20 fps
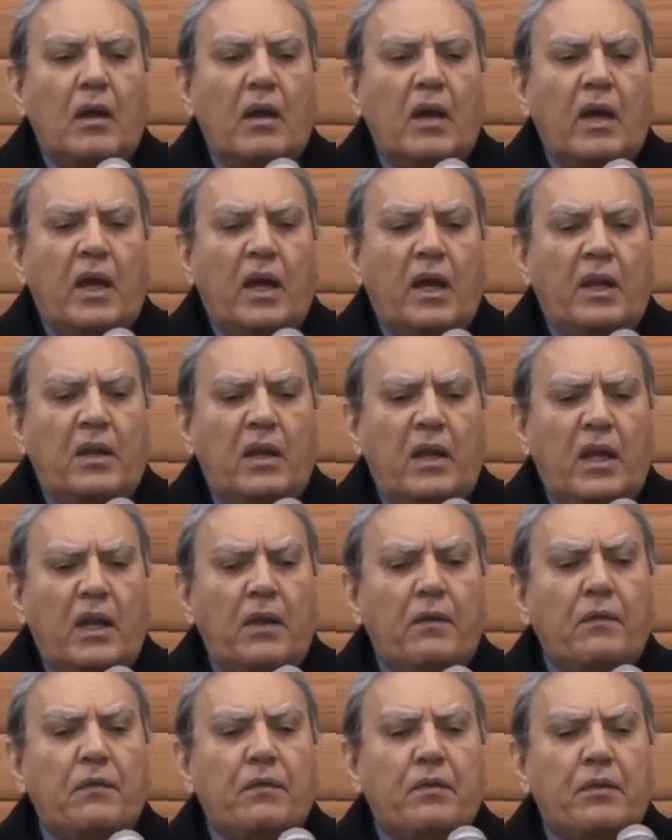And
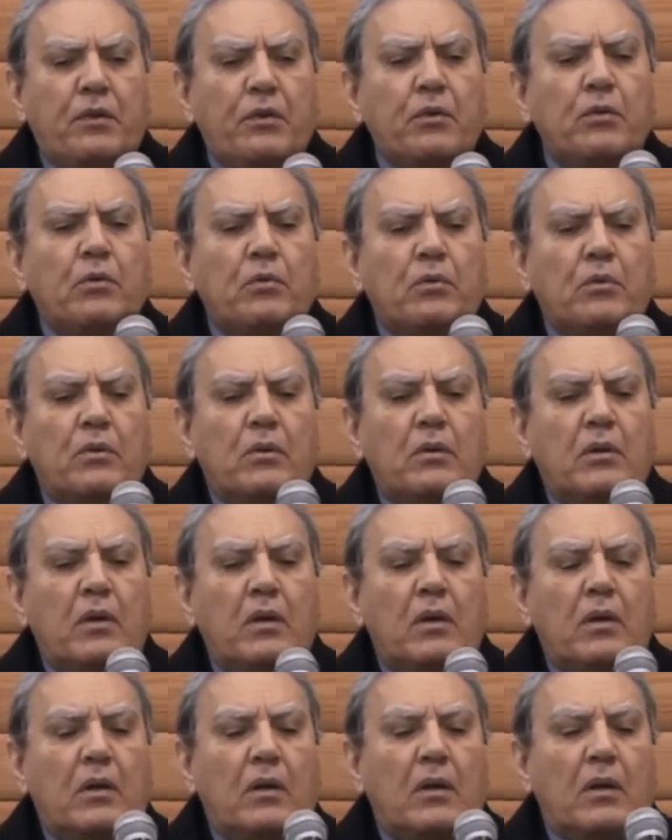if you
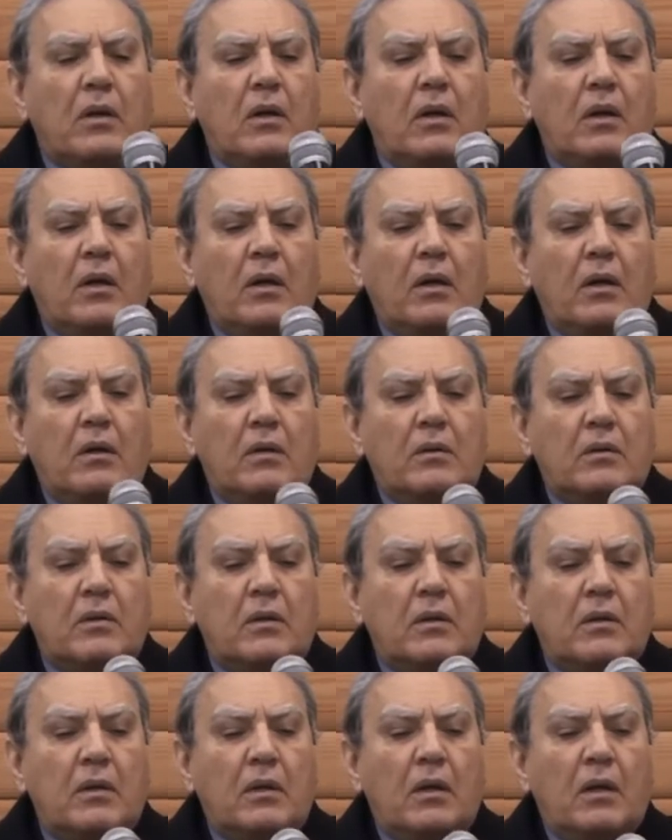
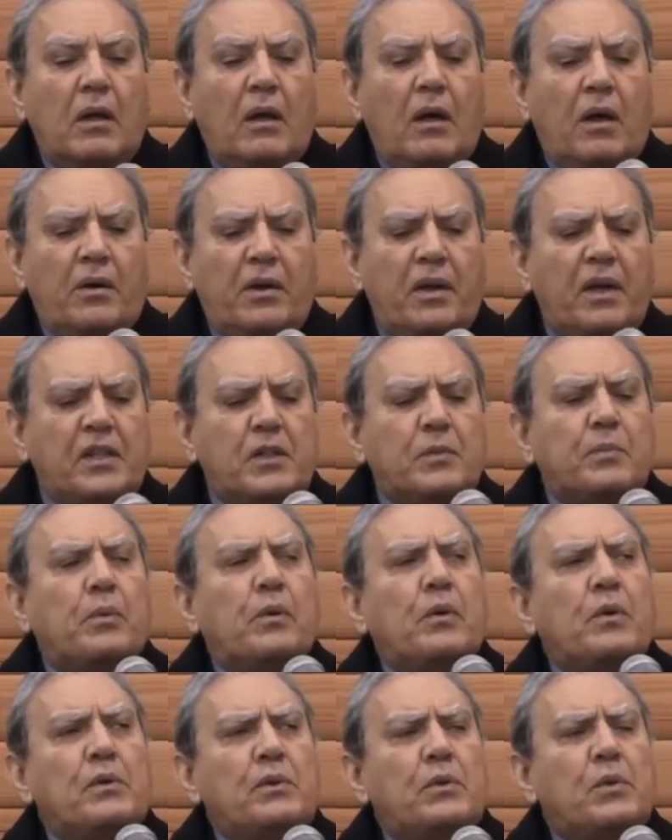are
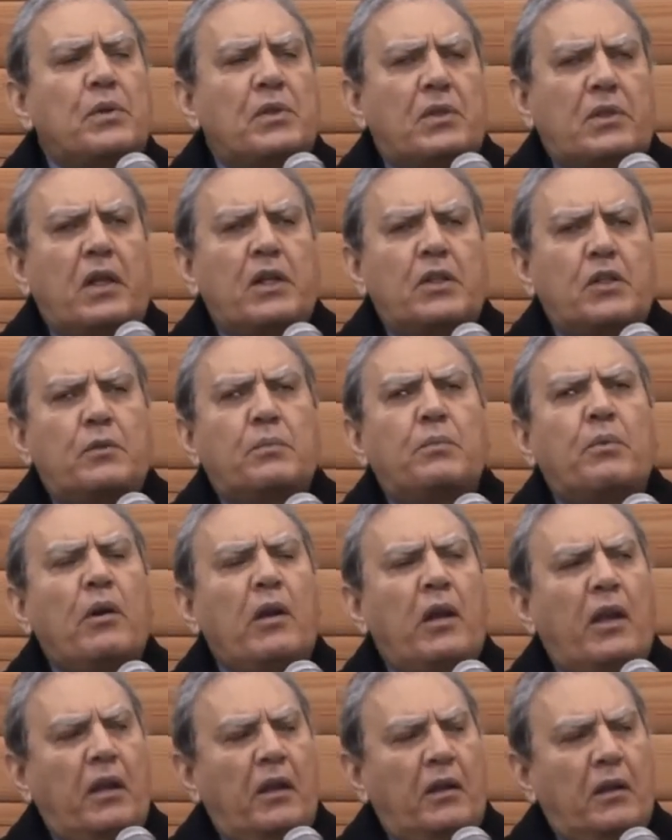exposed to such
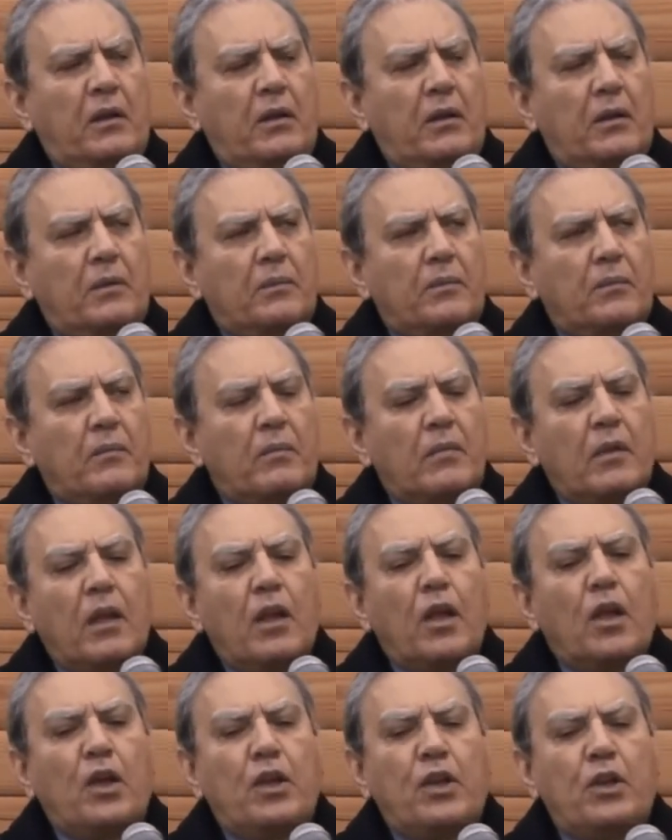bullying,
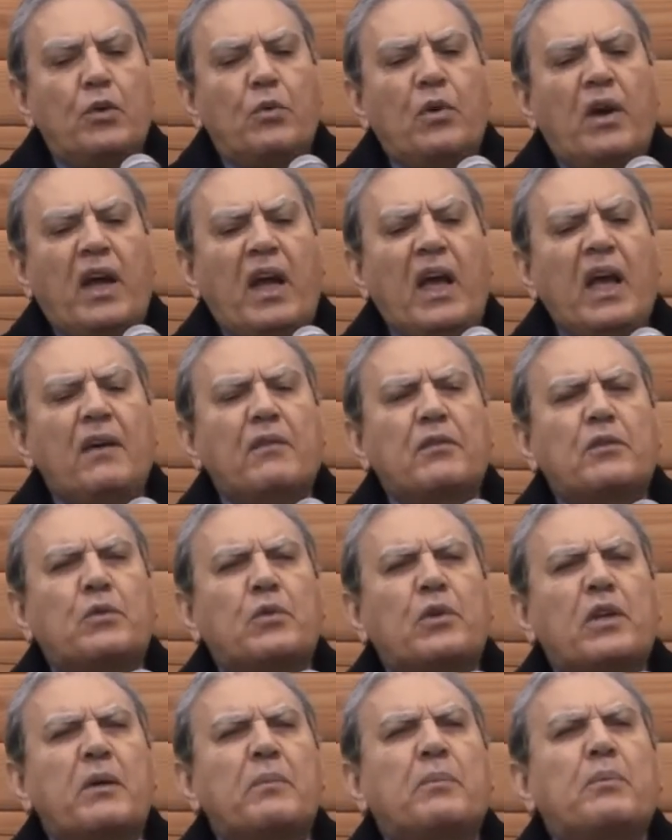you have to
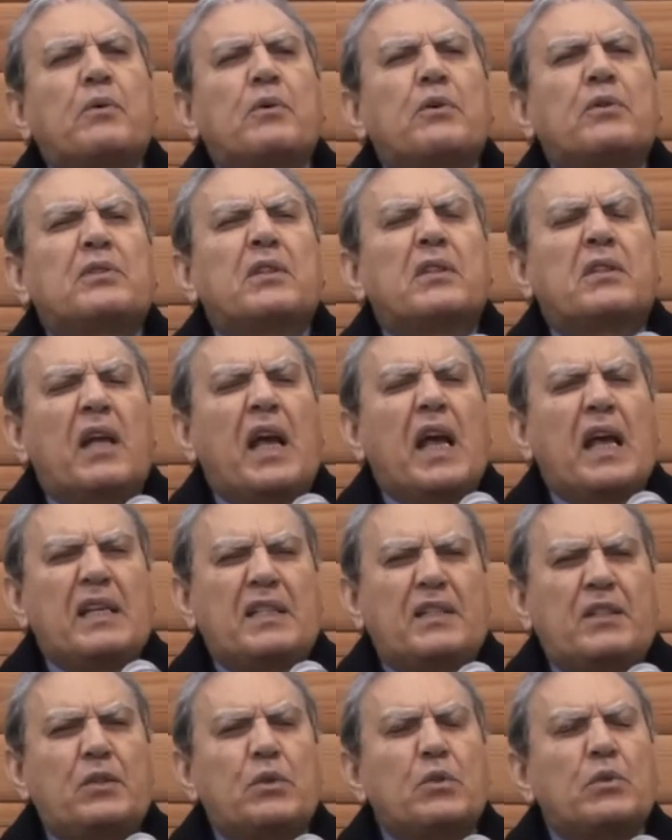report it
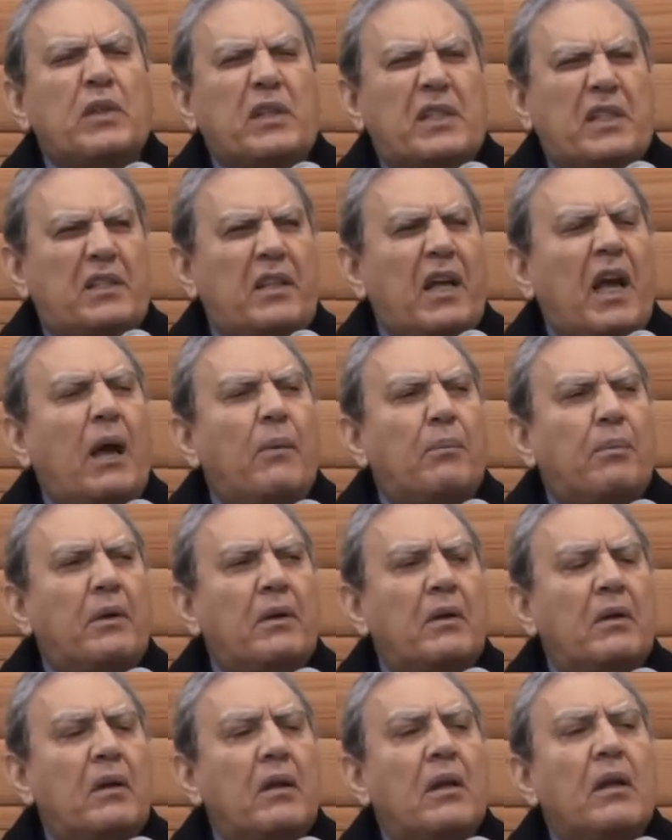as soon as it
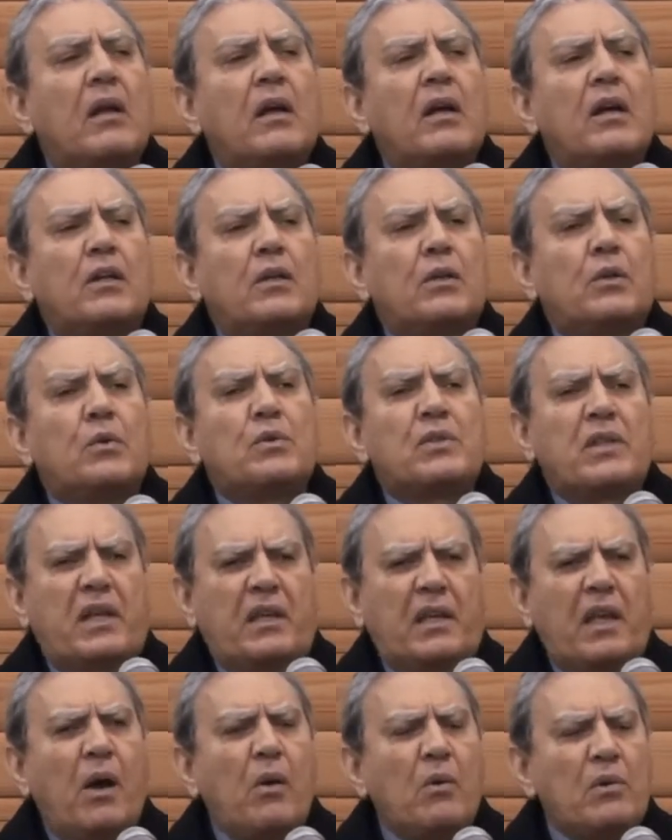happened to the
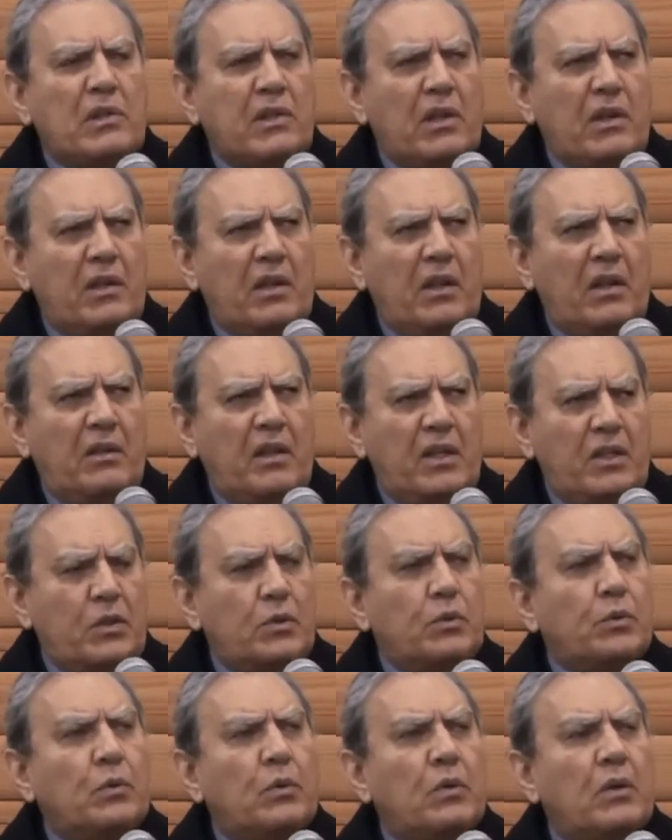counselor in the
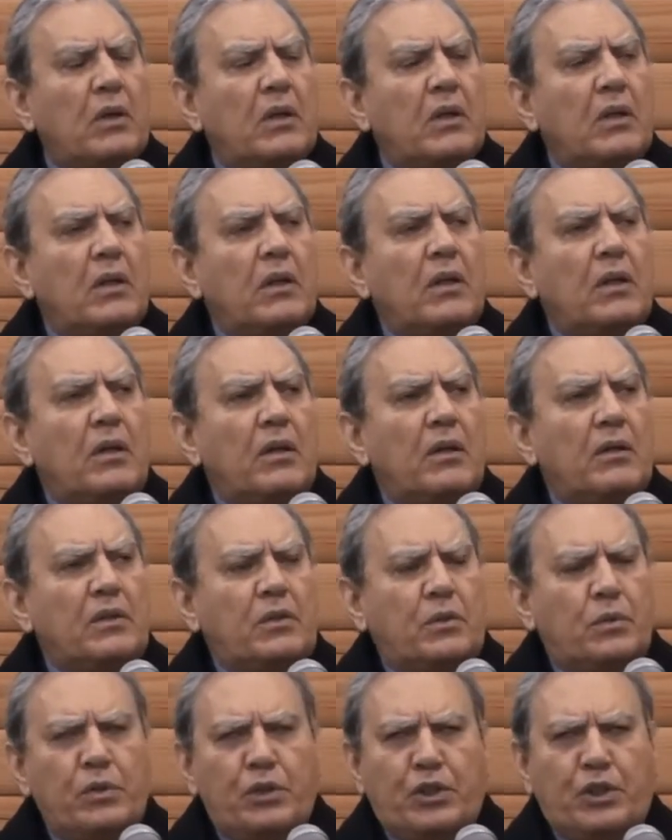school,
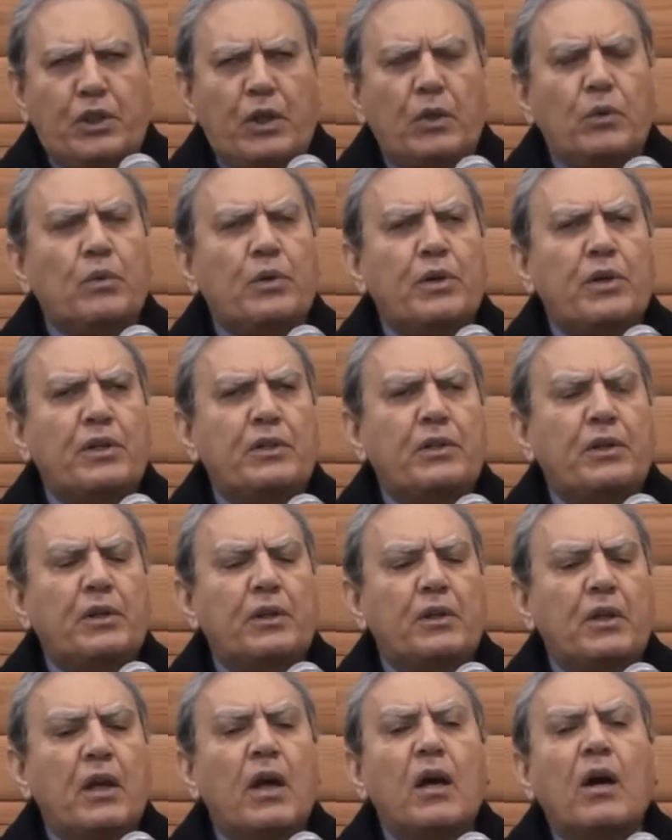social
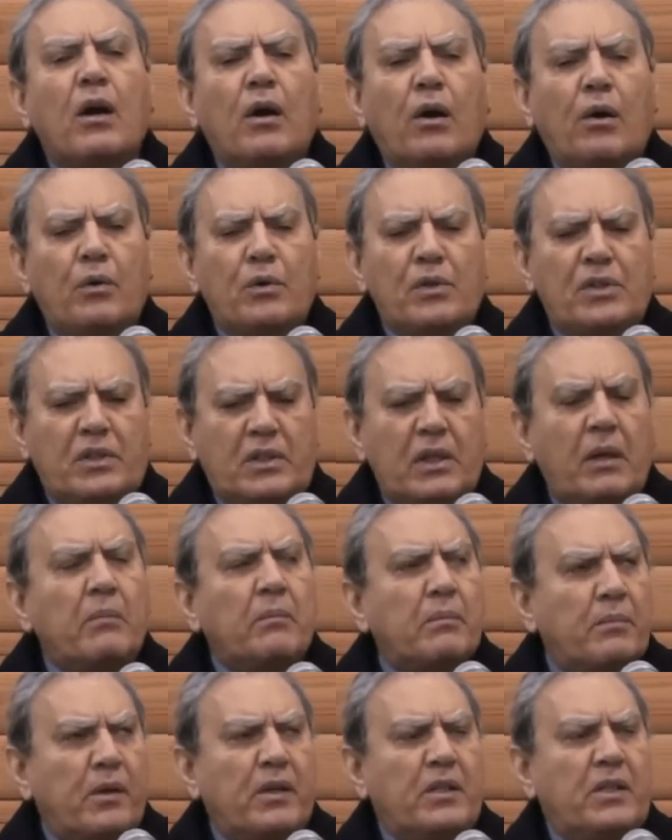worker, or
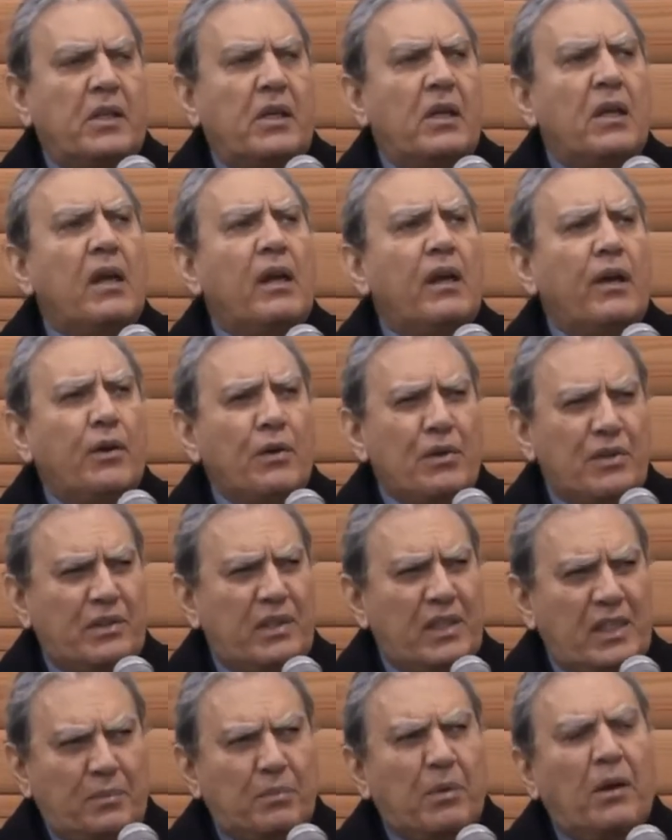somebody who is
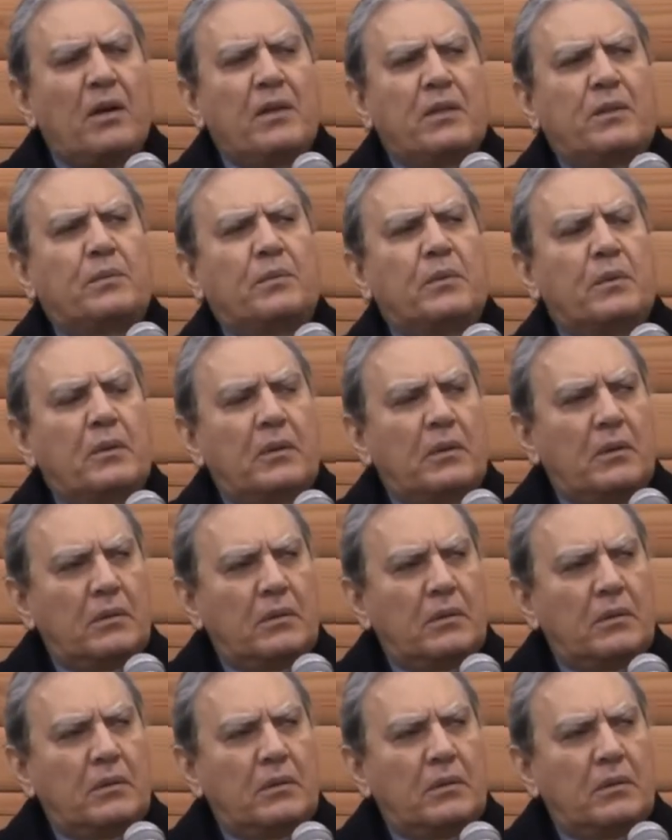responsible.